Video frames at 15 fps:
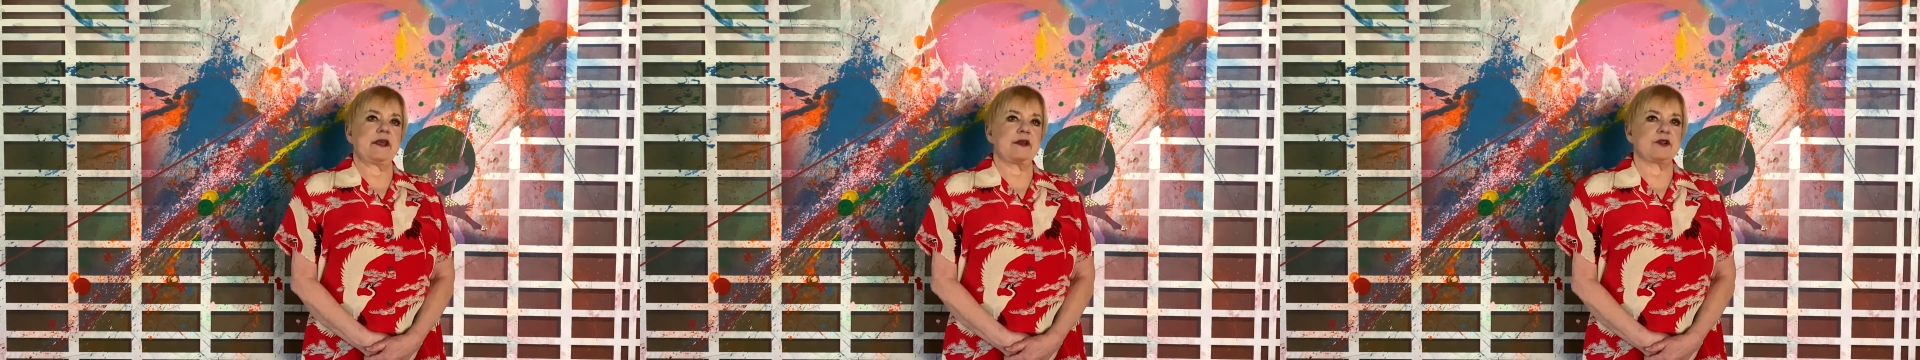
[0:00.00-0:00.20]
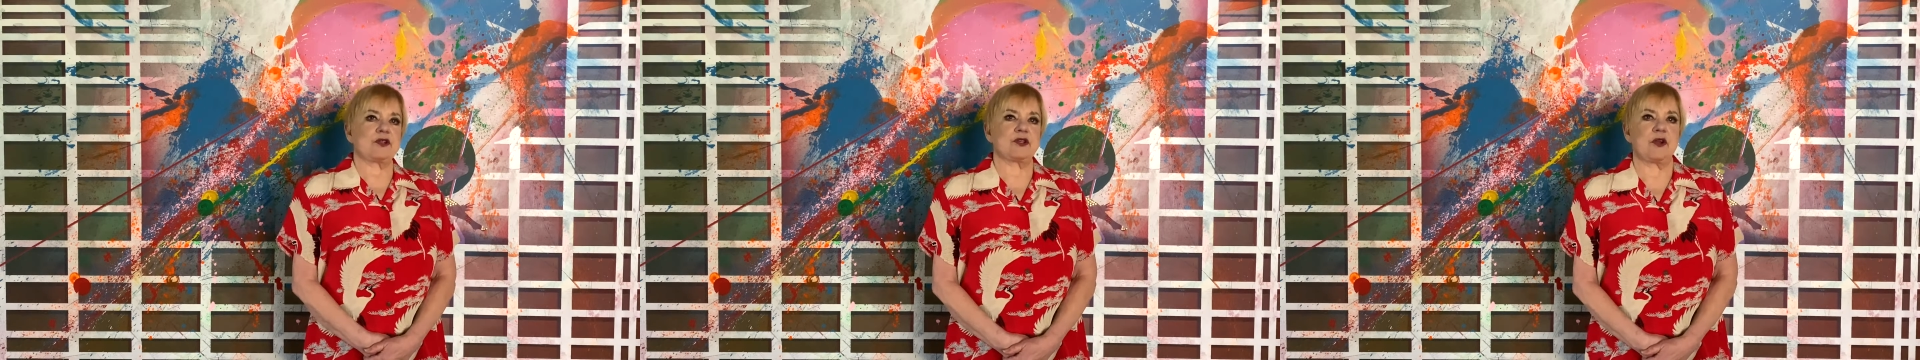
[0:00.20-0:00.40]
in
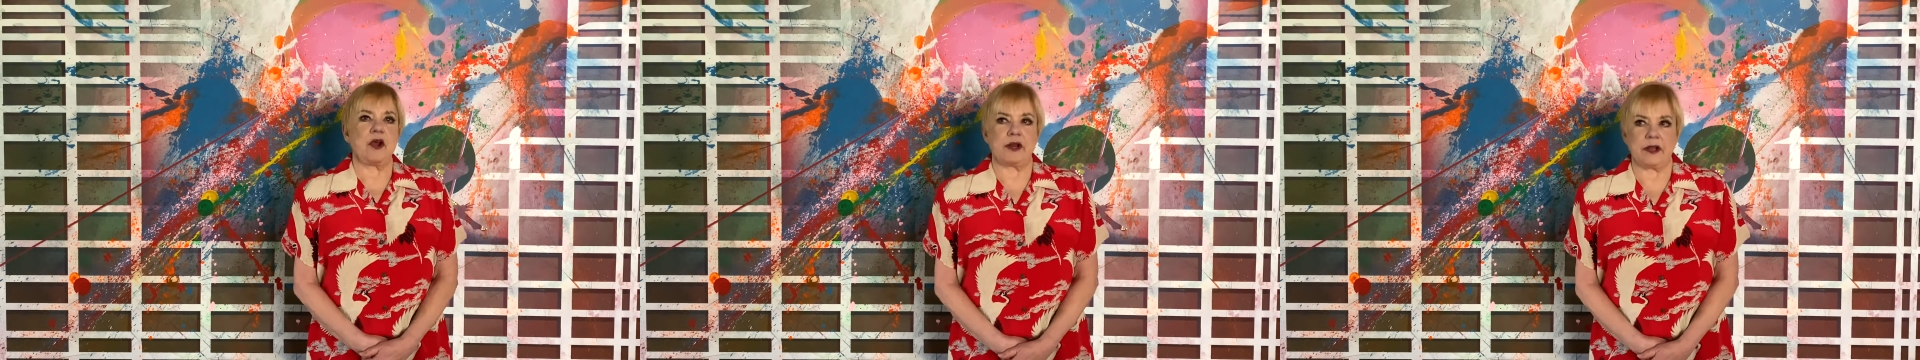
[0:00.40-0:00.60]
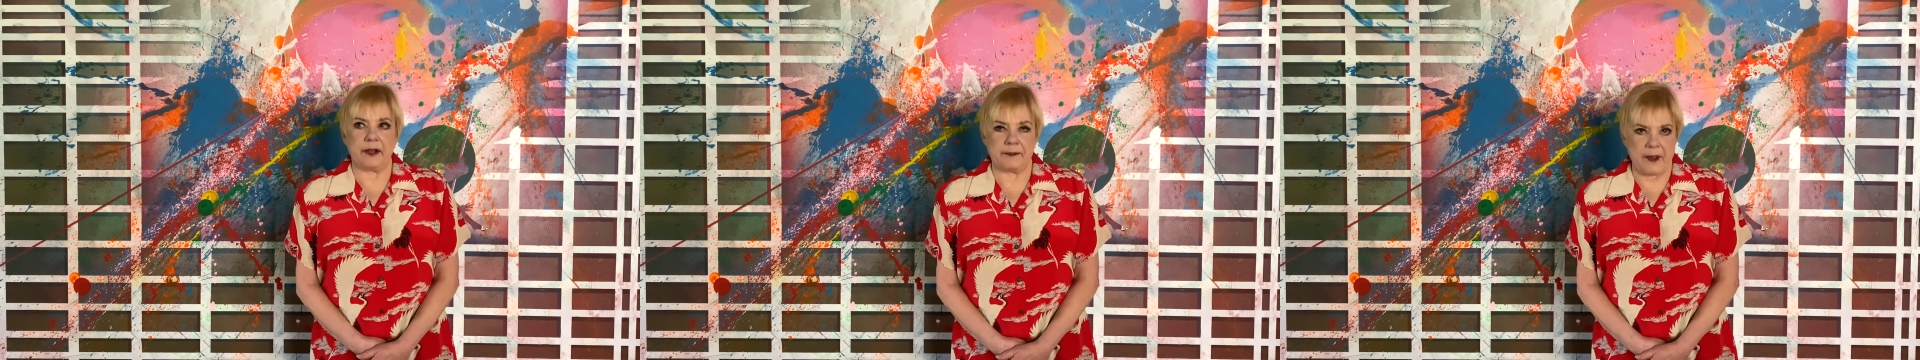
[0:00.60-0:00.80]
a
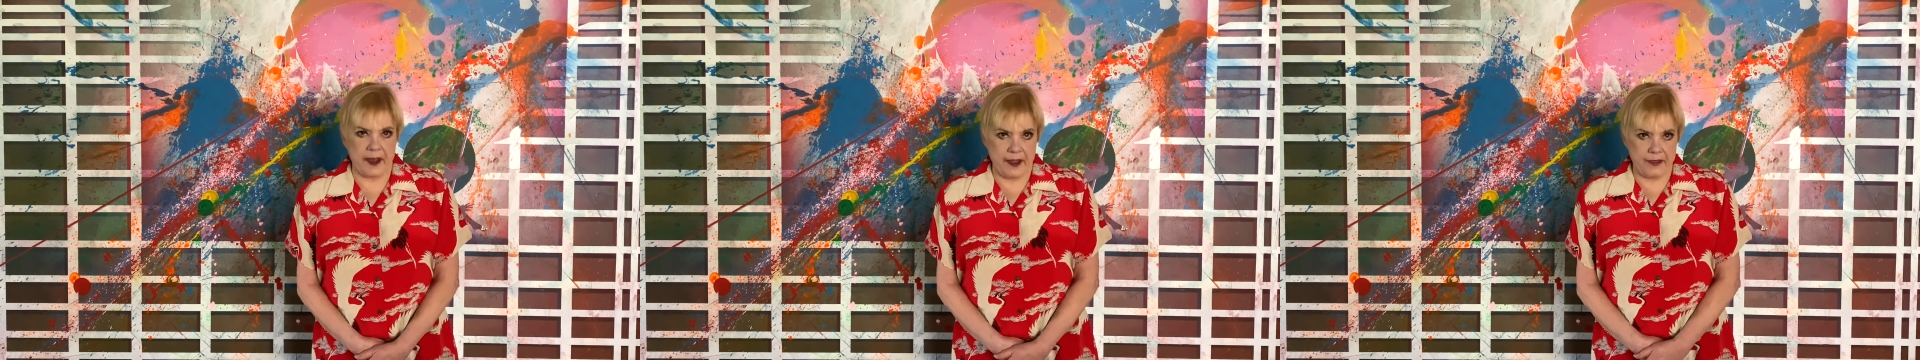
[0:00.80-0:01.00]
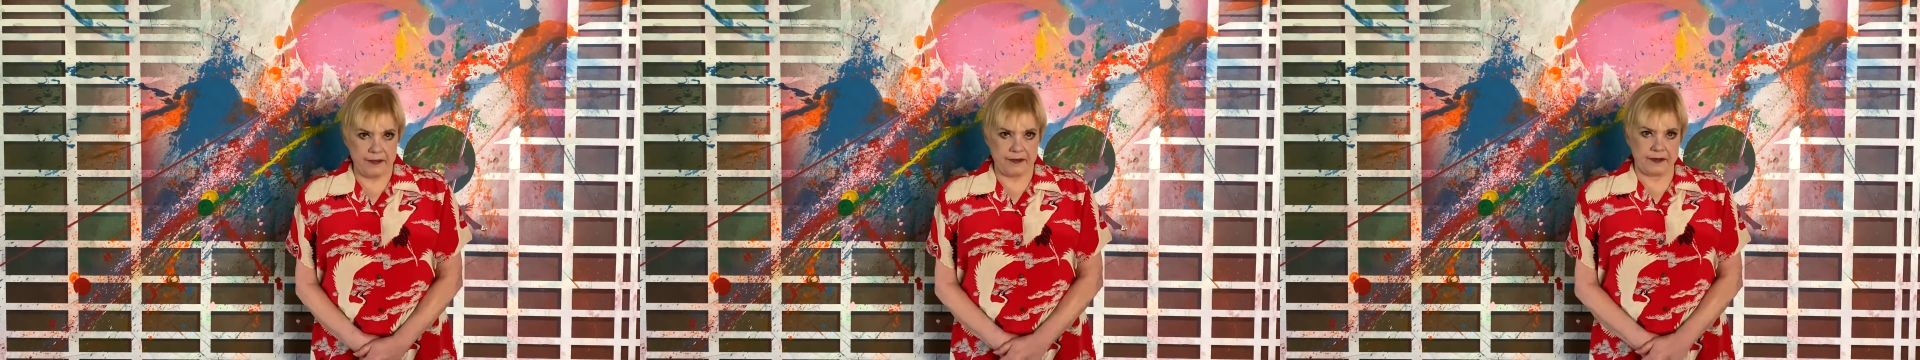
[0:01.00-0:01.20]
sauna
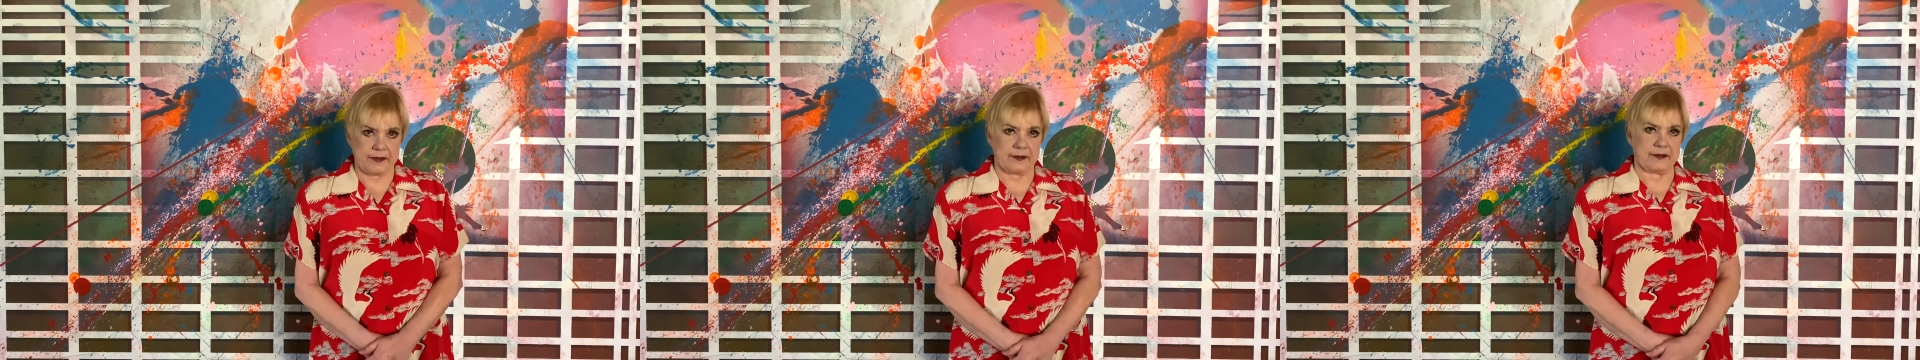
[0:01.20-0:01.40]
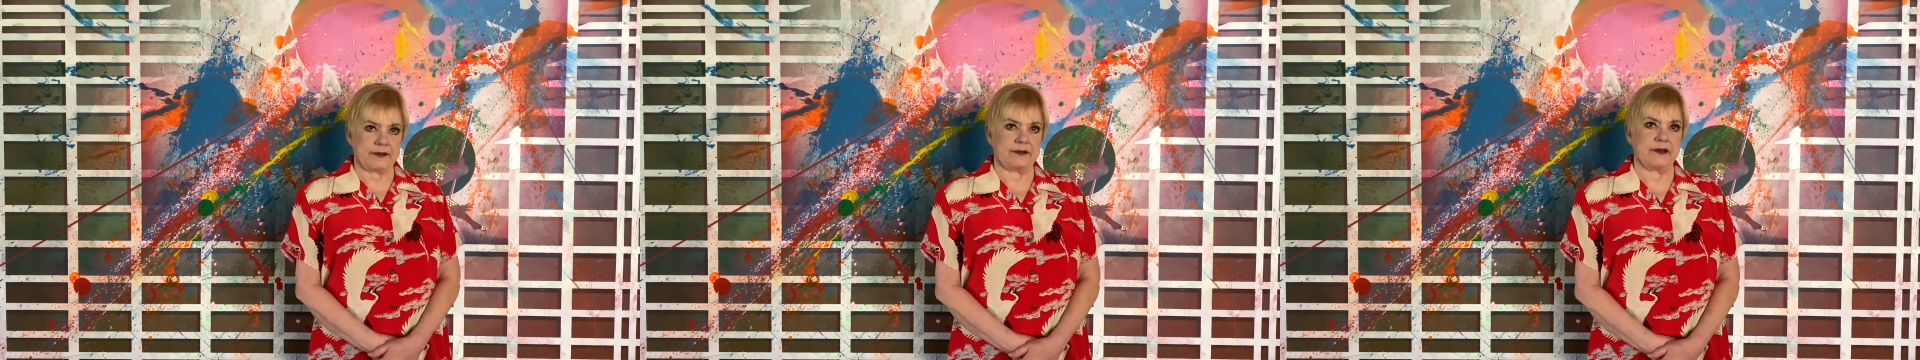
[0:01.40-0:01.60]
bath,
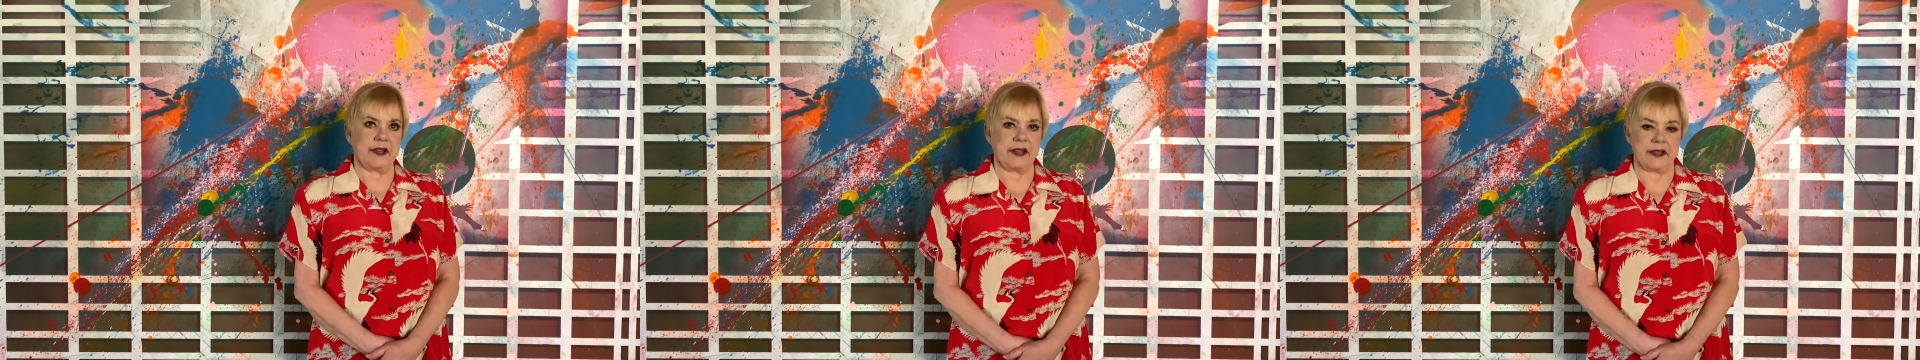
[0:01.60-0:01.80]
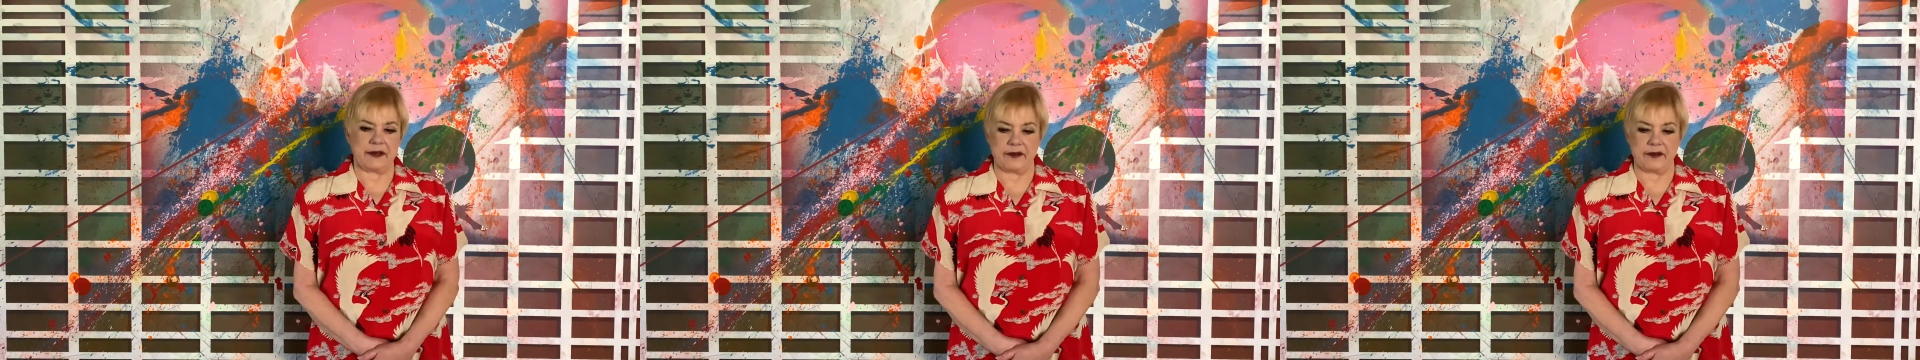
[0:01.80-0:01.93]
naked